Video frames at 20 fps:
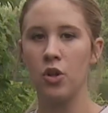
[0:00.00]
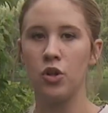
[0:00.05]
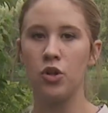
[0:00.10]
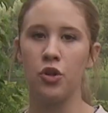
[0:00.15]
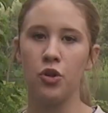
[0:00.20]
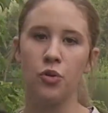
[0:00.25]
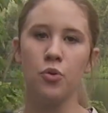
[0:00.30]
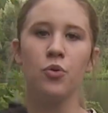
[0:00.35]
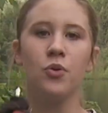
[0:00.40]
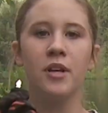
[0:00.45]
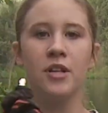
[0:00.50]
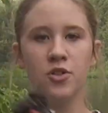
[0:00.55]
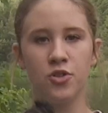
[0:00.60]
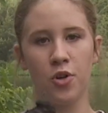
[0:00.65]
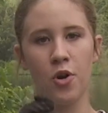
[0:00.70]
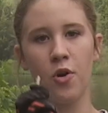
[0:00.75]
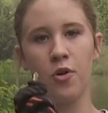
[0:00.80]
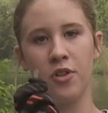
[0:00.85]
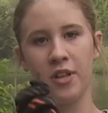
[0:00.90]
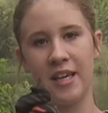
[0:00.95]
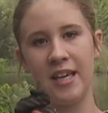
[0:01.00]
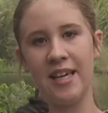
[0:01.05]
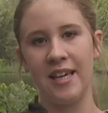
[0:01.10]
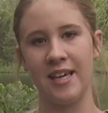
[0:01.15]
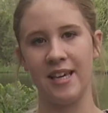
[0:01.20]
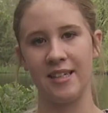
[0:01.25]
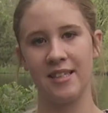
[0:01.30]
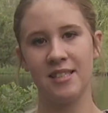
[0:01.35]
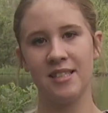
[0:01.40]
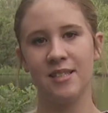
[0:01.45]
you control the
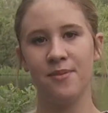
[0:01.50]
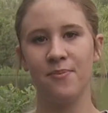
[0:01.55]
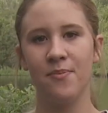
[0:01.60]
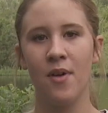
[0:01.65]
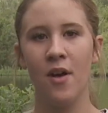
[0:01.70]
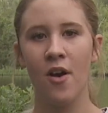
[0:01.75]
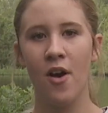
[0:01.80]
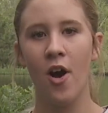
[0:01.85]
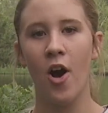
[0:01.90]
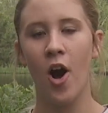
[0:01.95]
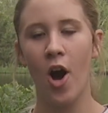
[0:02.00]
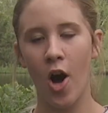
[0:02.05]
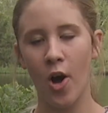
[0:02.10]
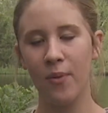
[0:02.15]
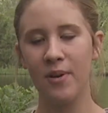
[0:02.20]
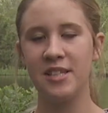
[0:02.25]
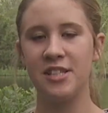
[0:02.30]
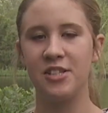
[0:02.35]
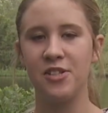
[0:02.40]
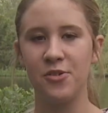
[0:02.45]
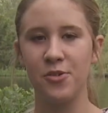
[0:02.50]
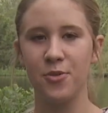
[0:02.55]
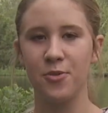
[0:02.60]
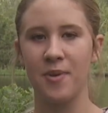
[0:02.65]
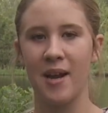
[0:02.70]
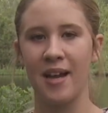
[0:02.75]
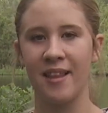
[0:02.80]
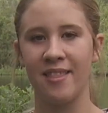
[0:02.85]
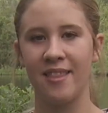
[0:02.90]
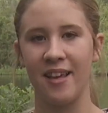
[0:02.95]
keys. Always do the
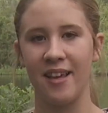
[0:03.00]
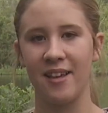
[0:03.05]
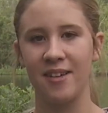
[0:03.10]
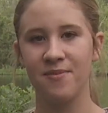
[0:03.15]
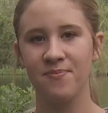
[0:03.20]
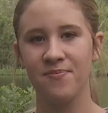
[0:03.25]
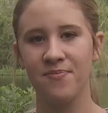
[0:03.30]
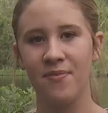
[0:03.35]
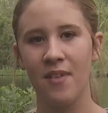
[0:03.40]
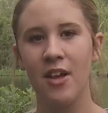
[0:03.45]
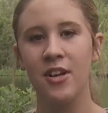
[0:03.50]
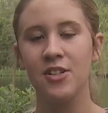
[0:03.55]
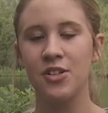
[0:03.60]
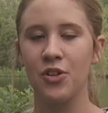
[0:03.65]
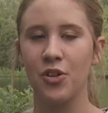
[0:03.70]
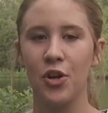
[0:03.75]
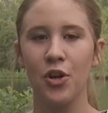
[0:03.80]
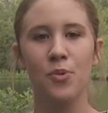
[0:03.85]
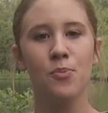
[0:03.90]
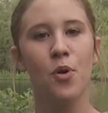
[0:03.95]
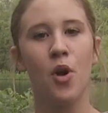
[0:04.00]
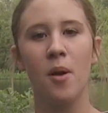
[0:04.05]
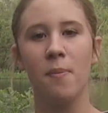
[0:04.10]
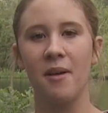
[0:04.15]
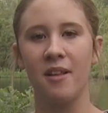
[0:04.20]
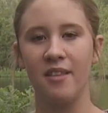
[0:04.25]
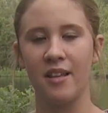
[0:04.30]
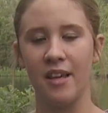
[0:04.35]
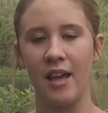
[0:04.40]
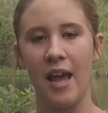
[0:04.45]
right thing. To learn more
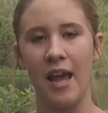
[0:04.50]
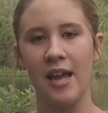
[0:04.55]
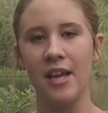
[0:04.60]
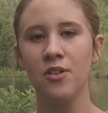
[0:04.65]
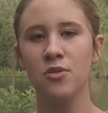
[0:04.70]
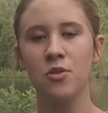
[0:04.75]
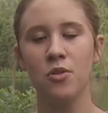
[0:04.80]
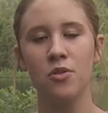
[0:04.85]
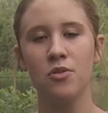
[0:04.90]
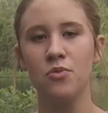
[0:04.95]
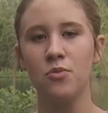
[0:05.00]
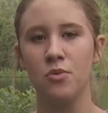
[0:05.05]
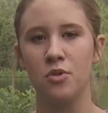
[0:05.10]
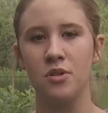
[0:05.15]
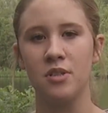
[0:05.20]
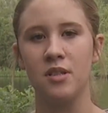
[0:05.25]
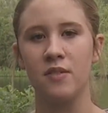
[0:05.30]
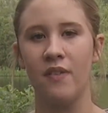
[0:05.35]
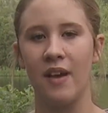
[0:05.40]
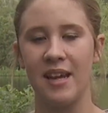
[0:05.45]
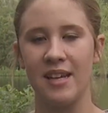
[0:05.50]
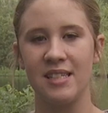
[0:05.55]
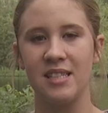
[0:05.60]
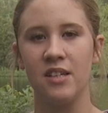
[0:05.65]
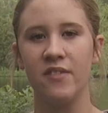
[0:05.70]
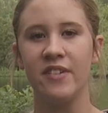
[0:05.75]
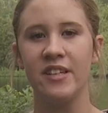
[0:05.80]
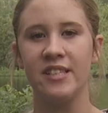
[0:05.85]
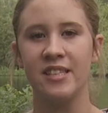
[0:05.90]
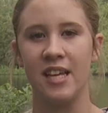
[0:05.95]
about the 8 golden rules of
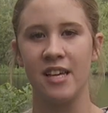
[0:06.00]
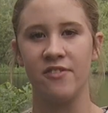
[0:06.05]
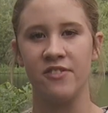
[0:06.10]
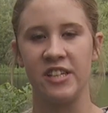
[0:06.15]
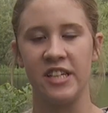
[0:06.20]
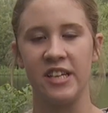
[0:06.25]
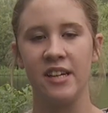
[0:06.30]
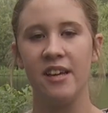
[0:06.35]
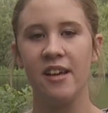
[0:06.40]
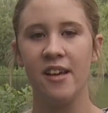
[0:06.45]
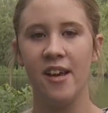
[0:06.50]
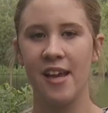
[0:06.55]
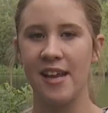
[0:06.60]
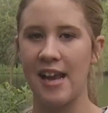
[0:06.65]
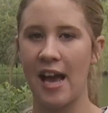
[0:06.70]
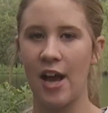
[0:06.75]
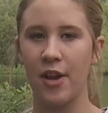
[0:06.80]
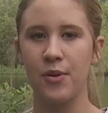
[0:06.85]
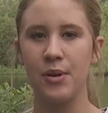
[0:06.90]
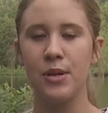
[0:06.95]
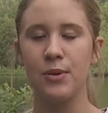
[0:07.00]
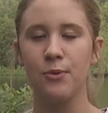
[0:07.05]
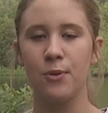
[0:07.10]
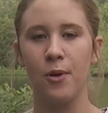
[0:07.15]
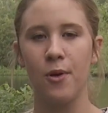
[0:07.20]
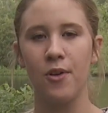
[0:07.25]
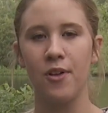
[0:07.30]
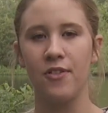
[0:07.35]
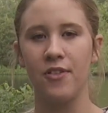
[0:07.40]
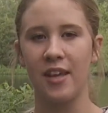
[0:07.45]
ATV safety and how to
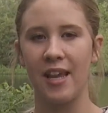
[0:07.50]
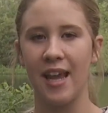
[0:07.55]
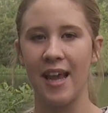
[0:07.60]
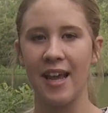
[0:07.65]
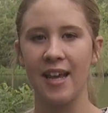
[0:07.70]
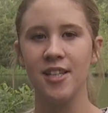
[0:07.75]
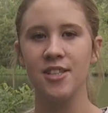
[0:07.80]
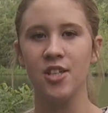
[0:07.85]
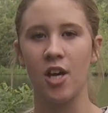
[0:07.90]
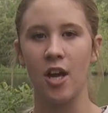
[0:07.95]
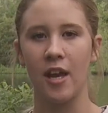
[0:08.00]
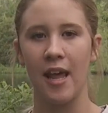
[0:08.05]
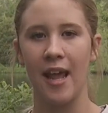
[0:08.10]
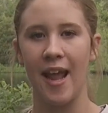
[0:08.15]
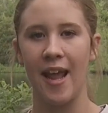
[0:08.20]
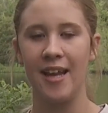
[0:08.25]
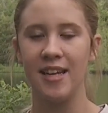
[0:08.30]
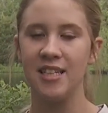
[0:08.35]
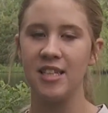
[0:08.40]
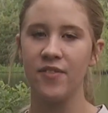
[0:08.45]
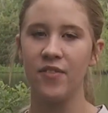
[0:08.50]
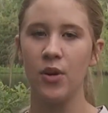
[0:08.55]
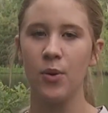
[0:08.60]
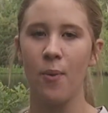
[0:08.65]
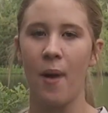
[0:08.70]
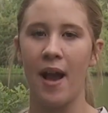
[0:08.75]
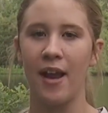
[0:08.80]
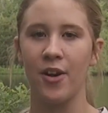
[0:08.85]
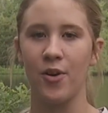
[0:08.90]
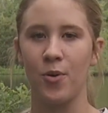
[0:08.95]
enroll in the hands-on ATV
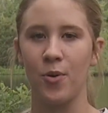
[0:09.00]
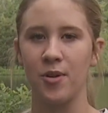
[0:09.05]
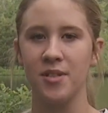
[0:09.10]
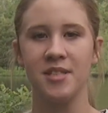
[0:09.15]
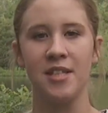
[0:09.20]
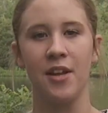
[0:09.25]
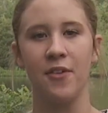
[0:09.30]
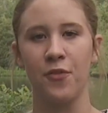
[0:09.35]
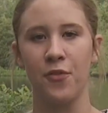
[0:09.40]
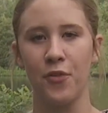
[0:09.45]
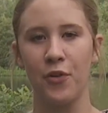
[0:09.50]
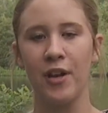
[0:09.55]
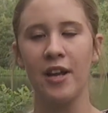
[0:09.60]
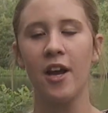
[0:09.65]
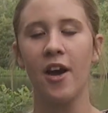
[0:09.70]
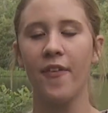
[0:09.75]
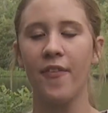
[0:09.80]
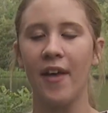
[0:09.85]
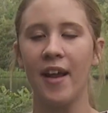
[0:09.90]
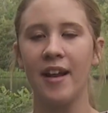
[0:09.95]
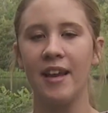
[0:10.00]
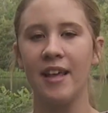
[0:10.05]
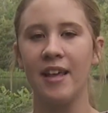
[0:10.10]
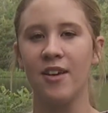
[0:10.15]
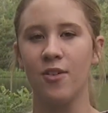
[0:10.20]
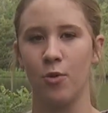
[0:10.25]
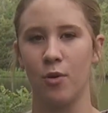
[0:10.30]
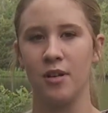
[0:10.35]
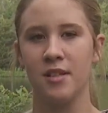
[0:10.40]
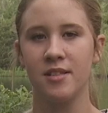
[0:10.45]
rider course and free online
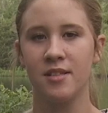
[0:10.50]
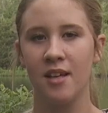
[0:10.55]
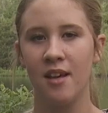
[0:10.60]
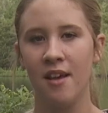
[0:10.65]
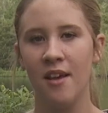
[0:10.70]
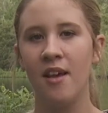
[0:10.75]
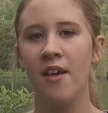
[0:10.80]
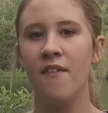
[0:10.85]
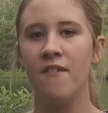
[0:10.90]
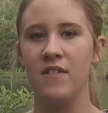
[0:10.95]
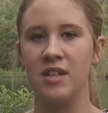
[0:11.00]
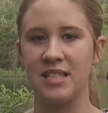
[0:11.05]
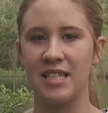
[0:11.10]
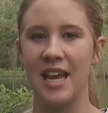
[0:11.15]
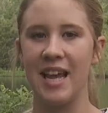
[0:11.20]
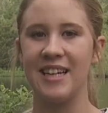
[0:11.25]
e-course, visit